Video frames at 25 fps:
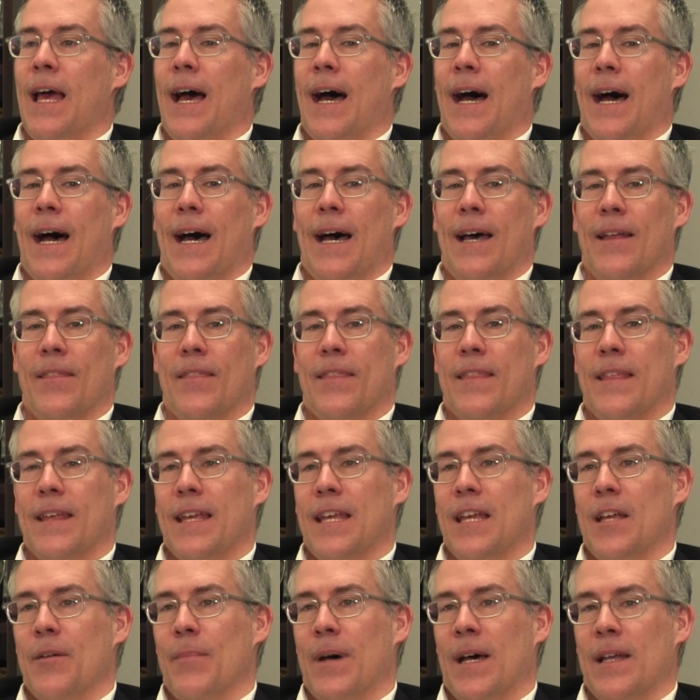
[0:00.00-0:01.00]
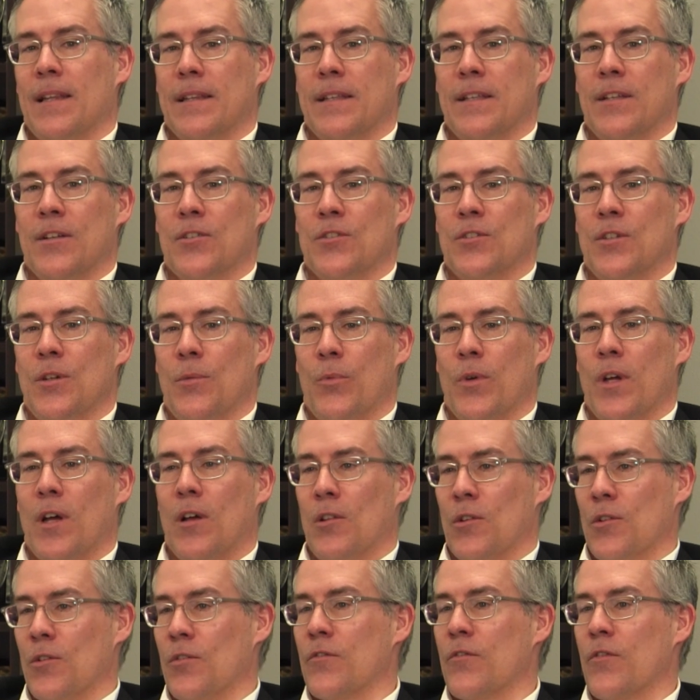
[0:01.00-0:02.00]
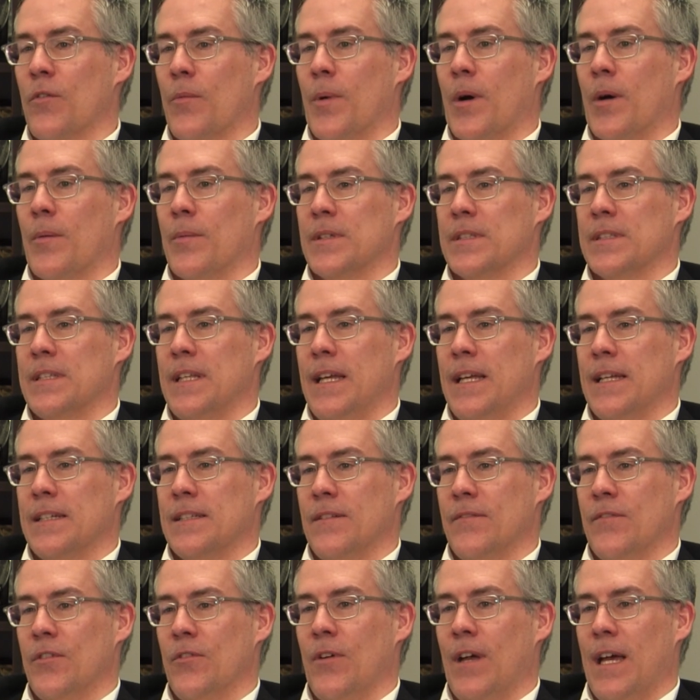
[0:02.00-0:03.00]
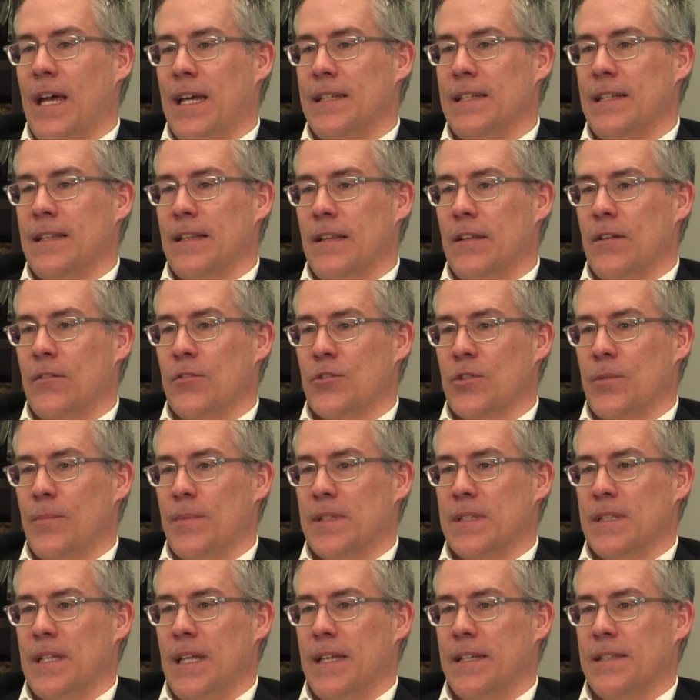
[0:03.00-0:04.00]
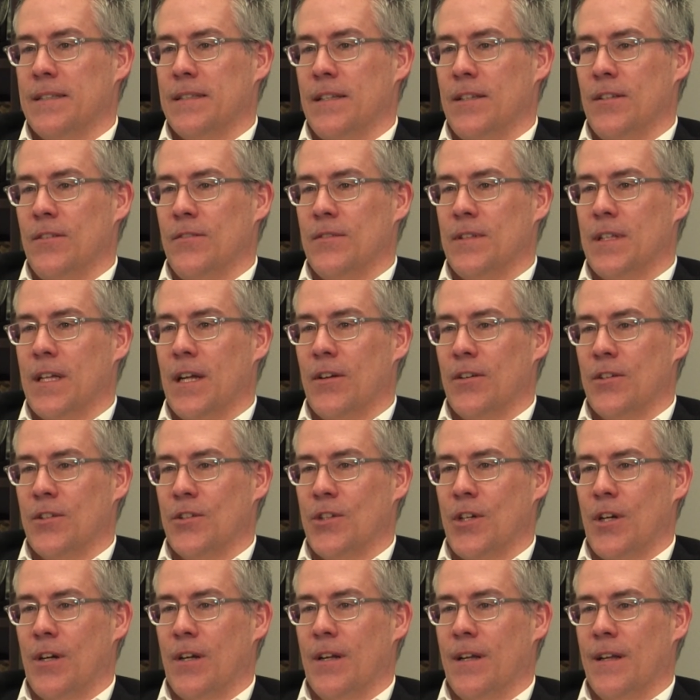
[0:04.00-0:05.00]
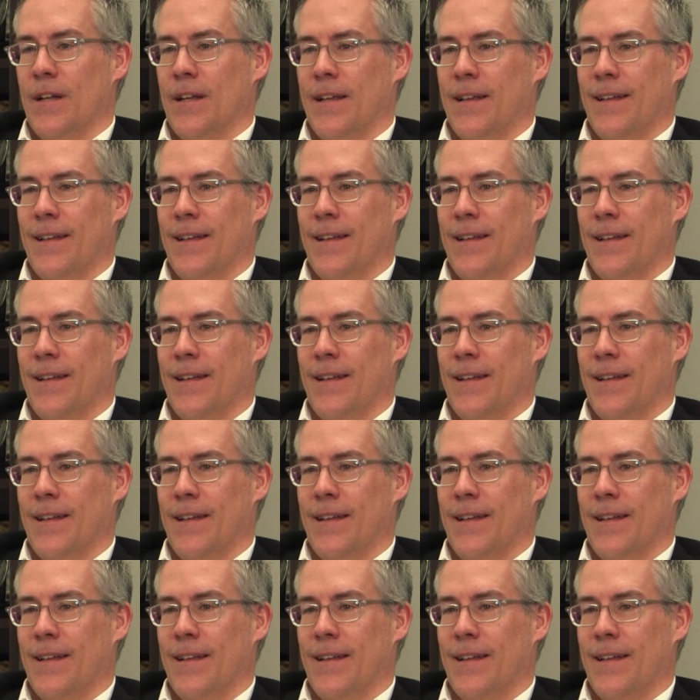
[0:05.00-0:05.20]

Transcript: Uh, thinking about leadership, we all learn from our mistakes. Have you had any leadership mistakes that you'd care to share?